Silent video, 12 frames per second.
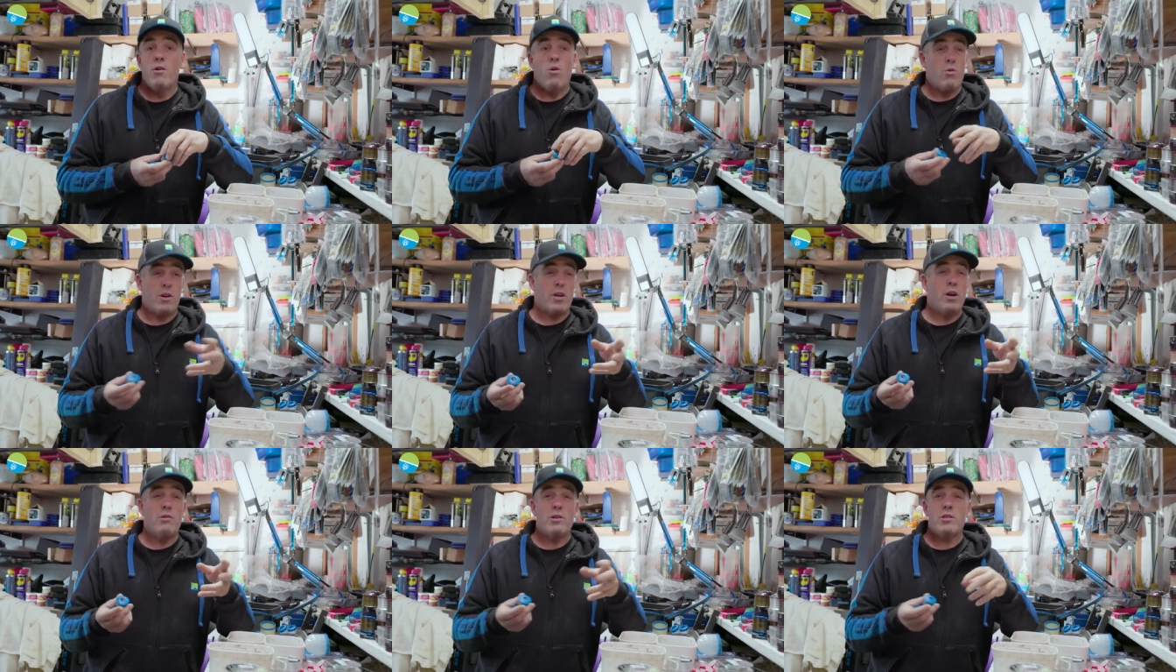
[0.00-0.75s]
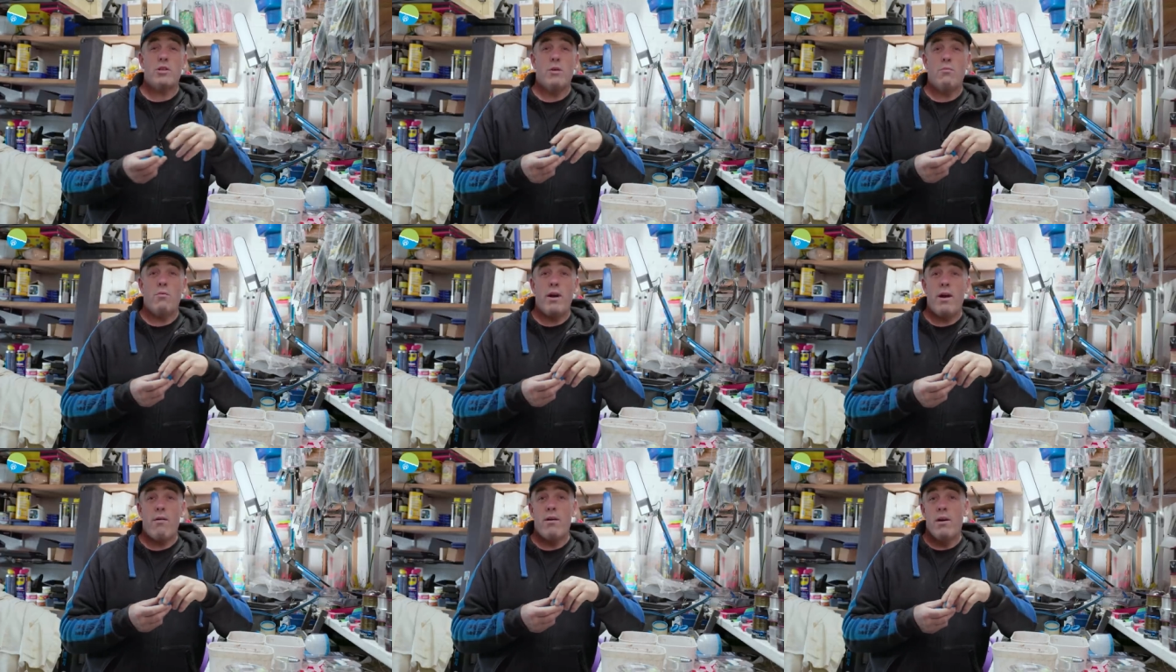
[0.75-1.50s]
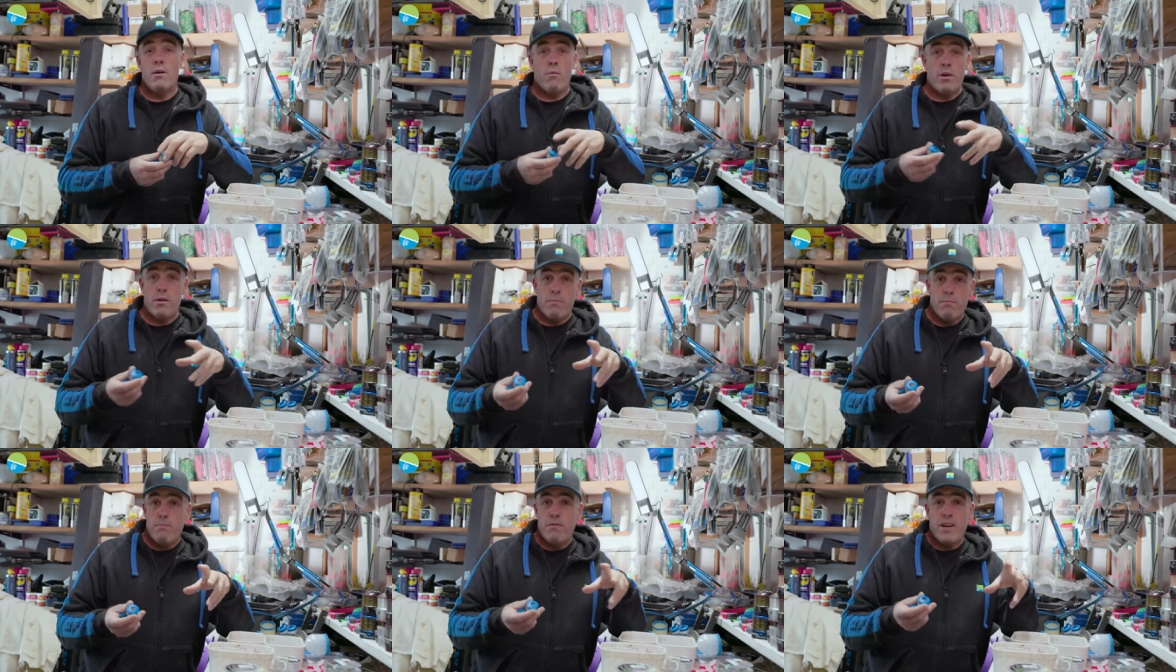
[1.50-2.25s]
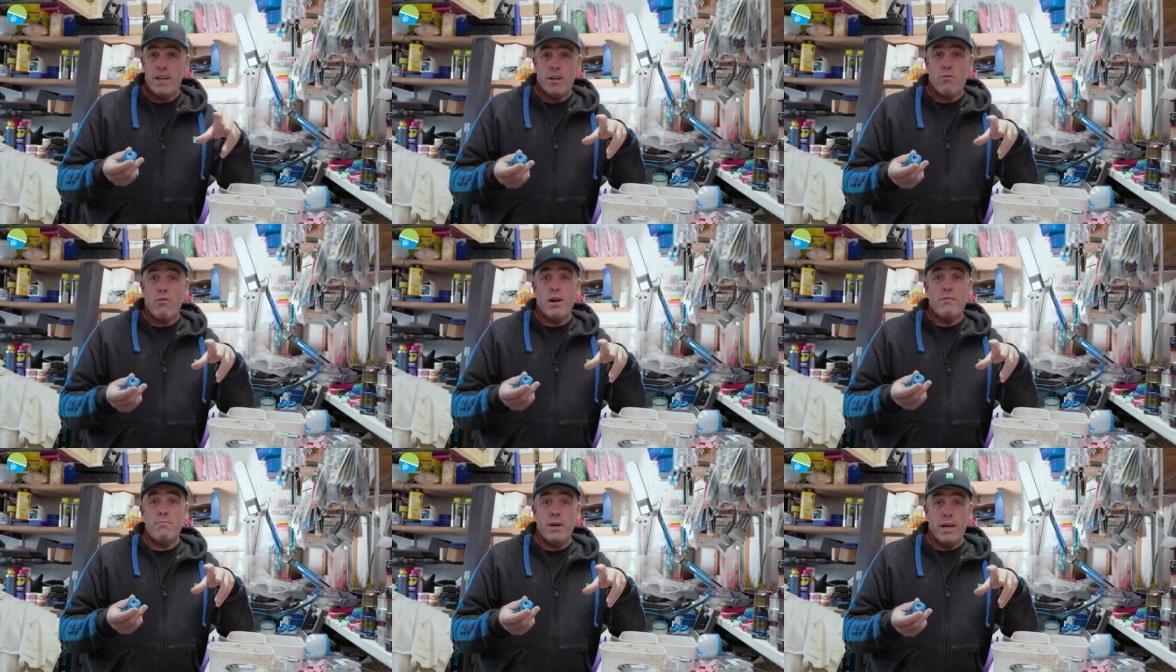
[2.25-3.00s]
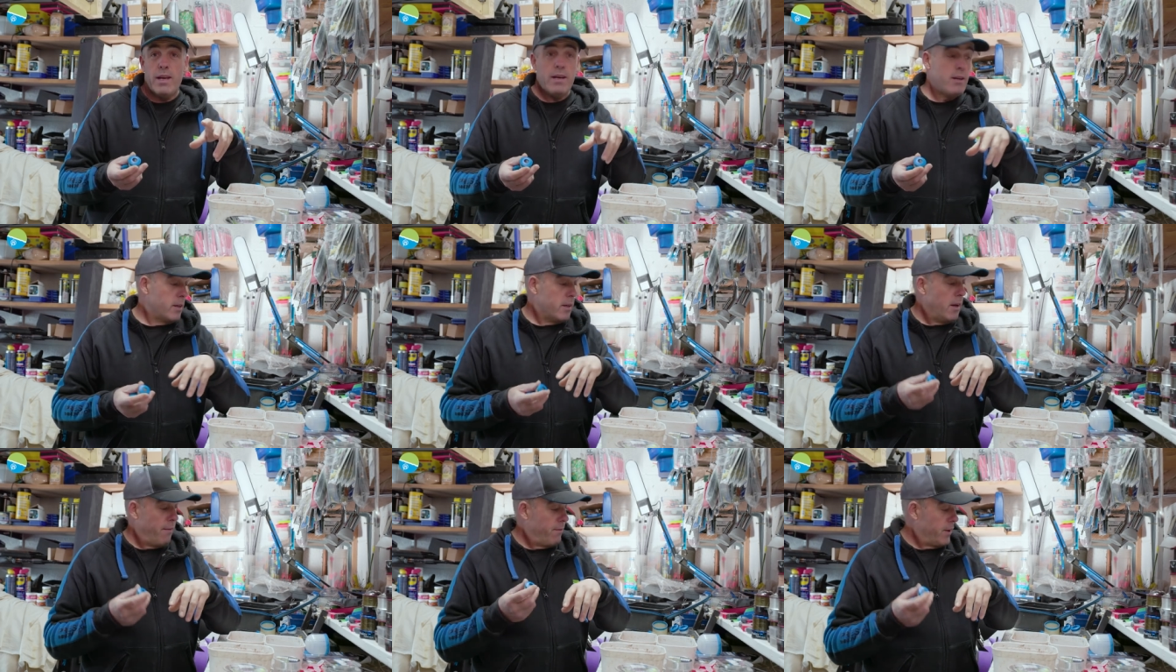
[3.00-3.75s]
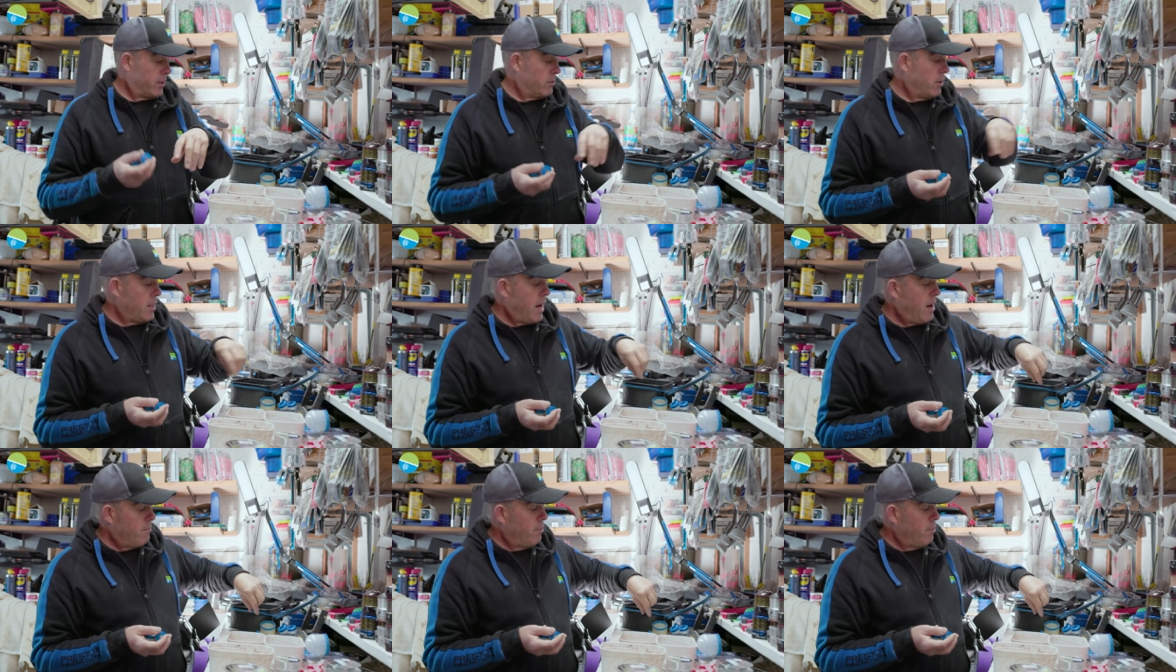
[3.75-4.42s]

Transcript: or you're going to somewhere where you're feeding ground bait and things like that.